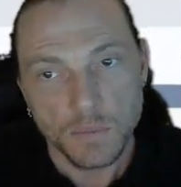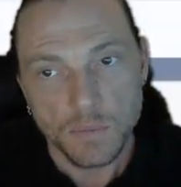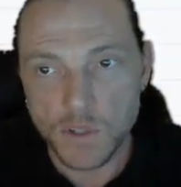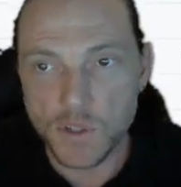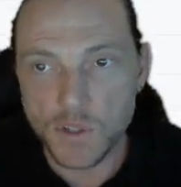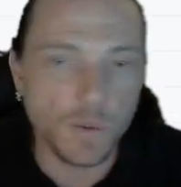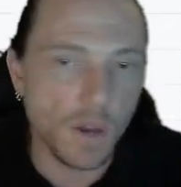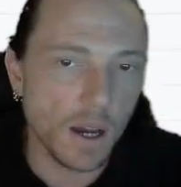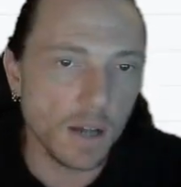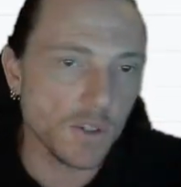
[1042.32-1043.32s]
This
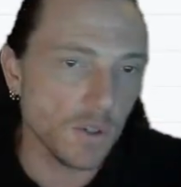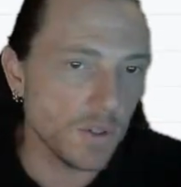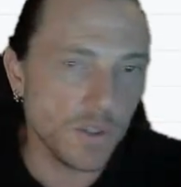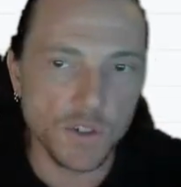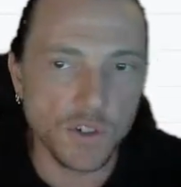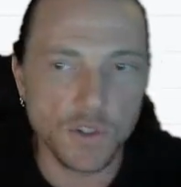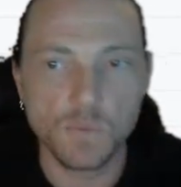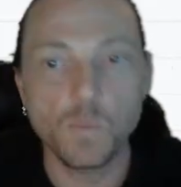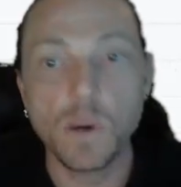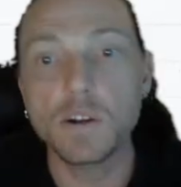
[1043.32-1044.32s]
is
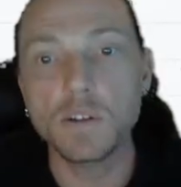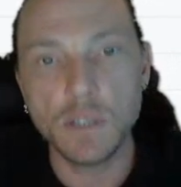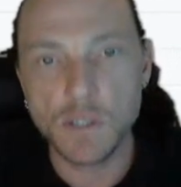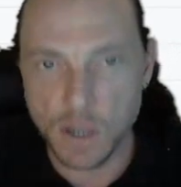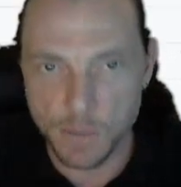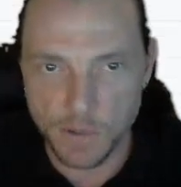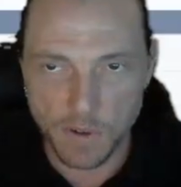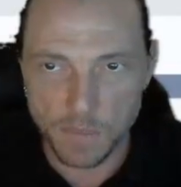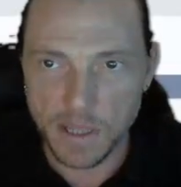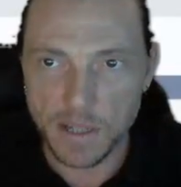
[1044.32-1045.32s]
just where your lead's coming
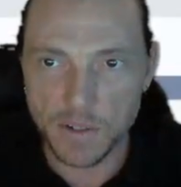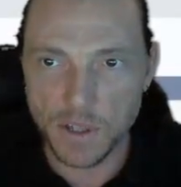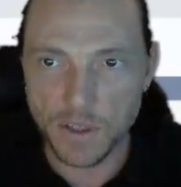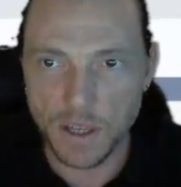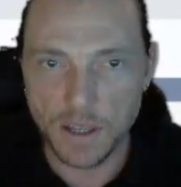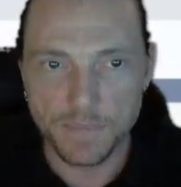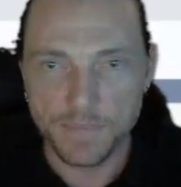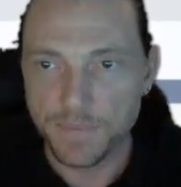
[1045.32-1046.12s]
from. But here's the thing.